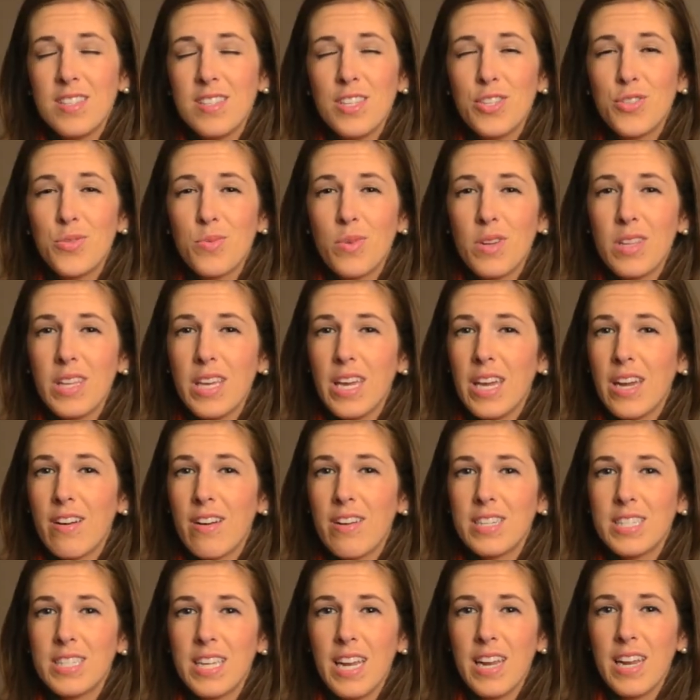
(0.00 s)
This really
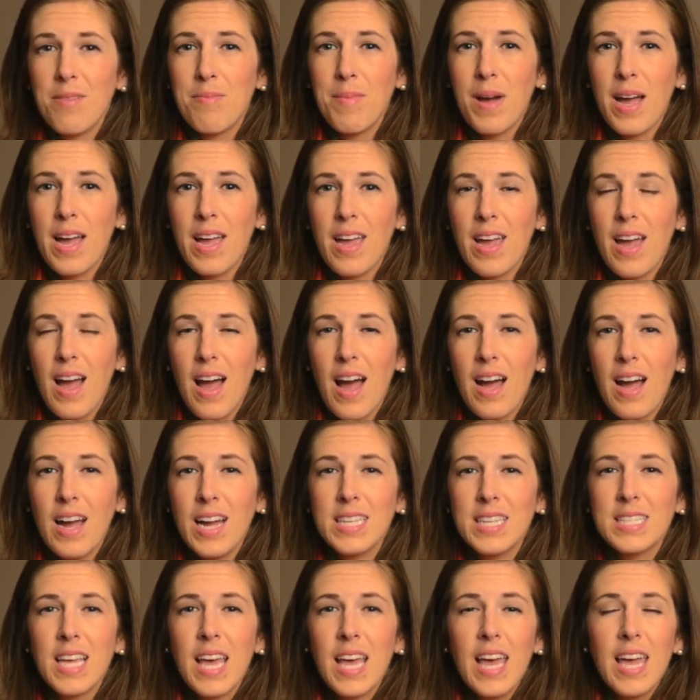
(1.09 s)
irritated my
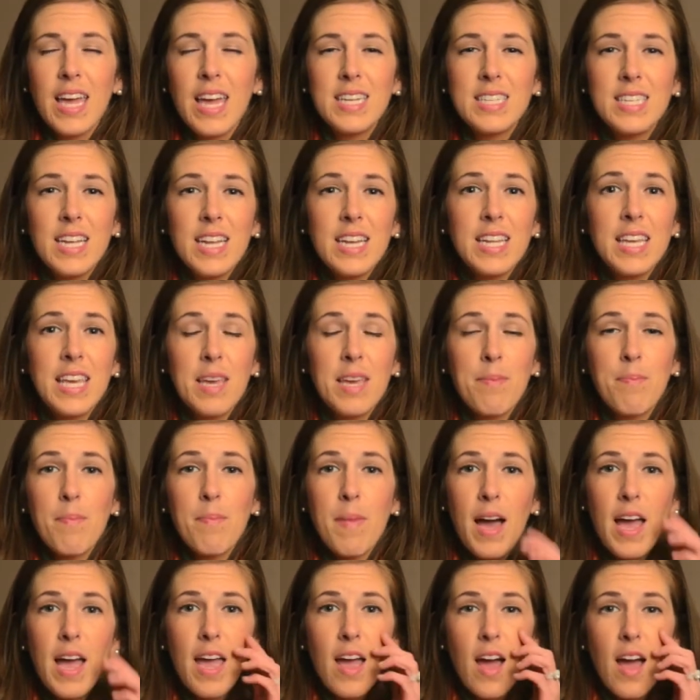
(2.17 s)
eyes. It did keep
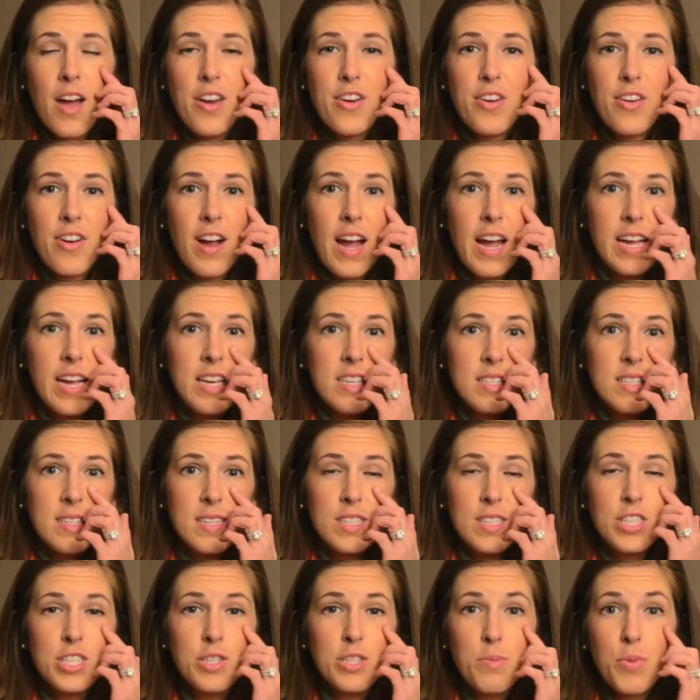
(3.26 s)
my under eyes
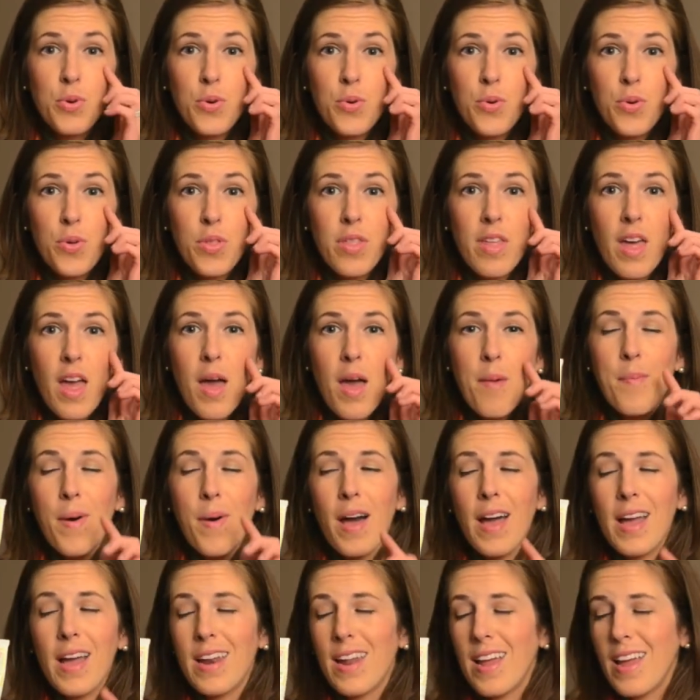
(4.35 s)
smooth,
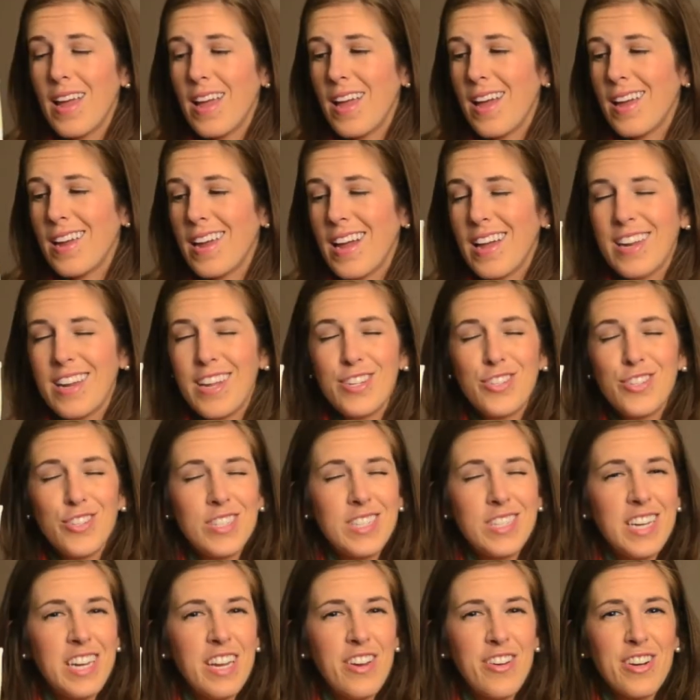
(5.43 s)
but again, it
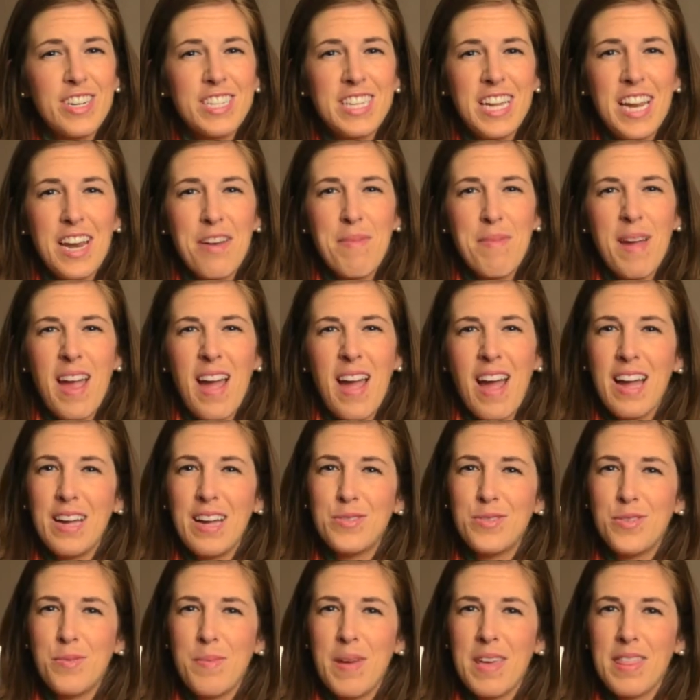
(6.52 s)
irritated my
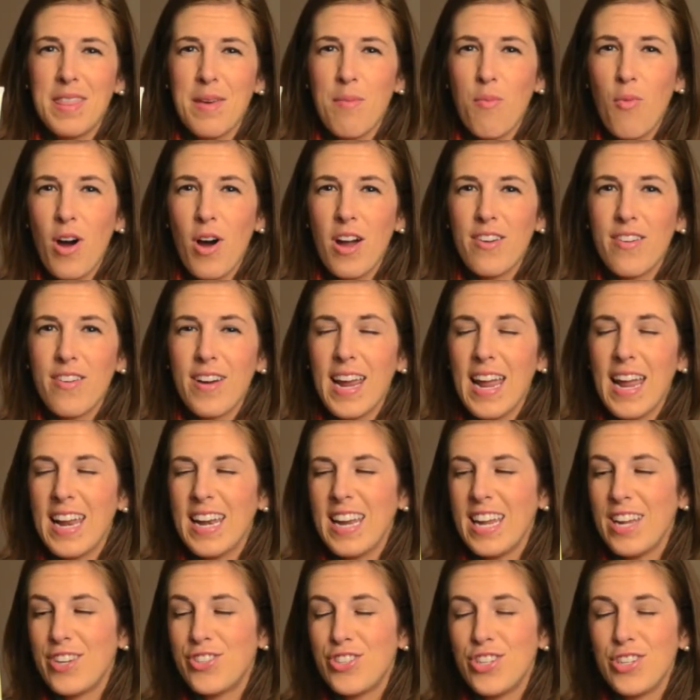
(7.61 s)
eyes, would make them watery and
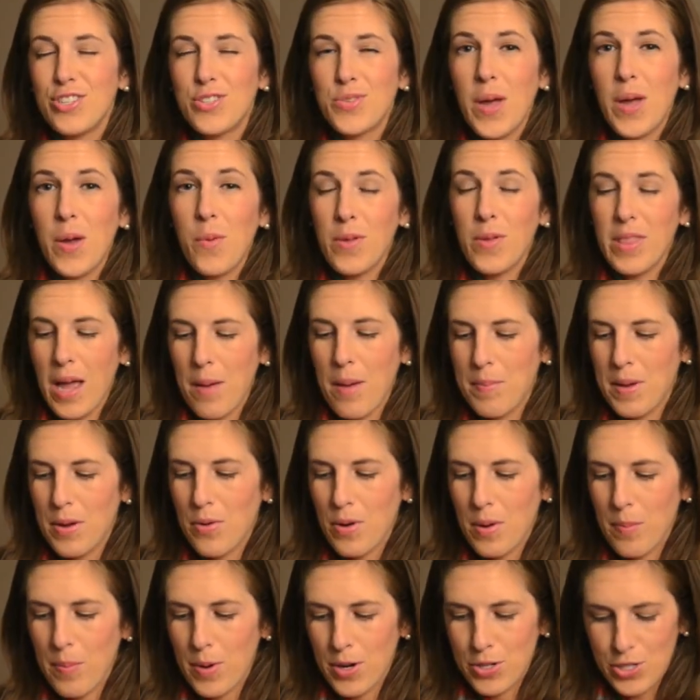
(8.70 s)
itchy, so I will not be
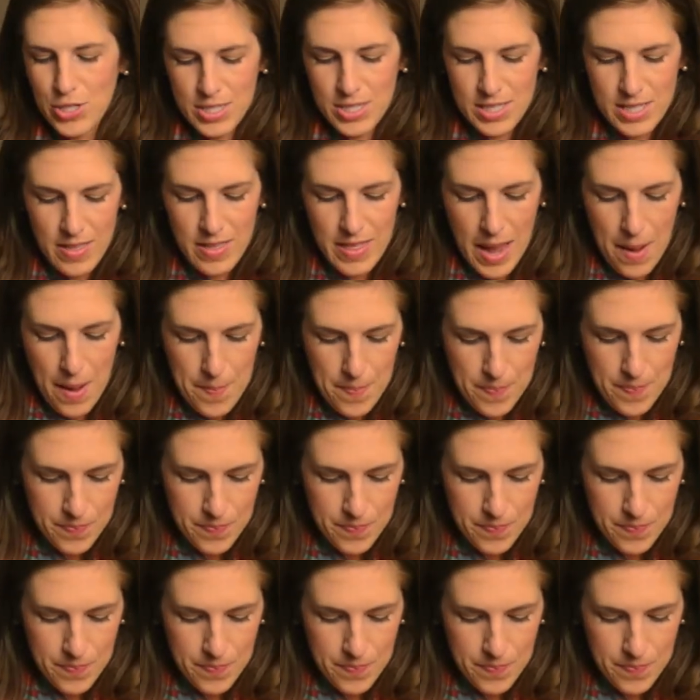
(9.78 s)
repurchasing that.